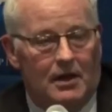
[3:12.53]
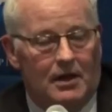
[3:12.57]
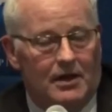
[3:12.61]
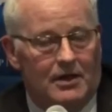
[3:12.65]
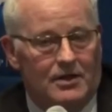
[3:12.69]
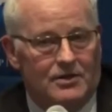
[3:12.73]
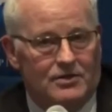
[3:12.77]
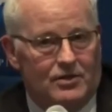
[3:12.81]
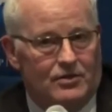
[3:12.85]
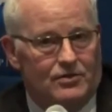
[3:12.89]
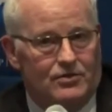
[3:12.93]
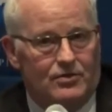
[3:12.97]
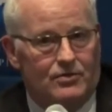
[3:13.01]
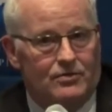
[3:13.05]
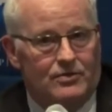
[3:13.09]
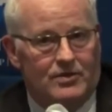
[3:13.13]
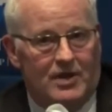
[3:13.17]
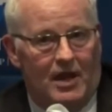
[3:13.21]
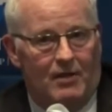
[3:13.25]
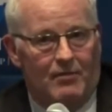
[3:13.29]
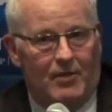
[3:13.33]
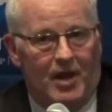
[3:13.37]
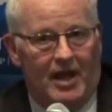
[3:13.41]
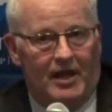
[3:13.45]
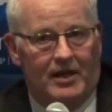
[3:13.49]
he's a
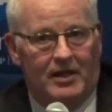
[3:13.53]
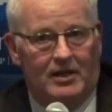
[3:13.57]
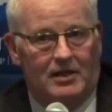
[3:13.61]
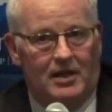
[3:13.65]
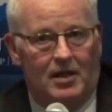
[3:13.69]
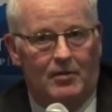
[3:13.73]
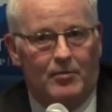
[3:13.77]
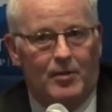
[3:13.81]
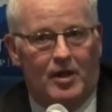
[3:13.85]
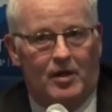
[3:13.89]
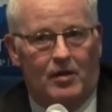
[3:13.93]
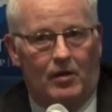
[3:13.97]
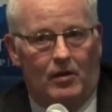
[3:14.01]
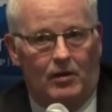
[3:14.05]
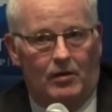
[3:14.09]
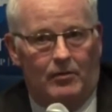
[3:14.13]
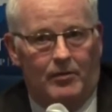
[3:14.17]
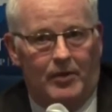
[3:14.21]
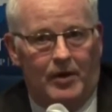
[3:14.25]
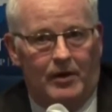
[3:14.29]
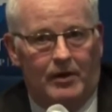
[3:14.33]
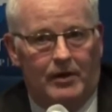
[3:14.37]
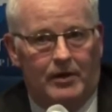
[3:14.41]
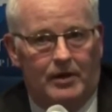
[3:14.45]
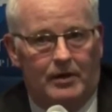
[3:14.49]
2-time academic
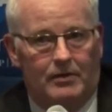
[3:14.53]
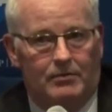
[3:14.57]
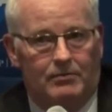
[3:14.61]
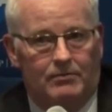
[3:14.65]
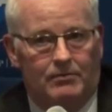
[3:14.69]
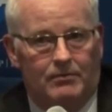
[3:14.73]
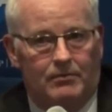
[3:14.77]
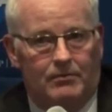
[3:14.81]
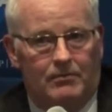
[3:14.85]
All-American,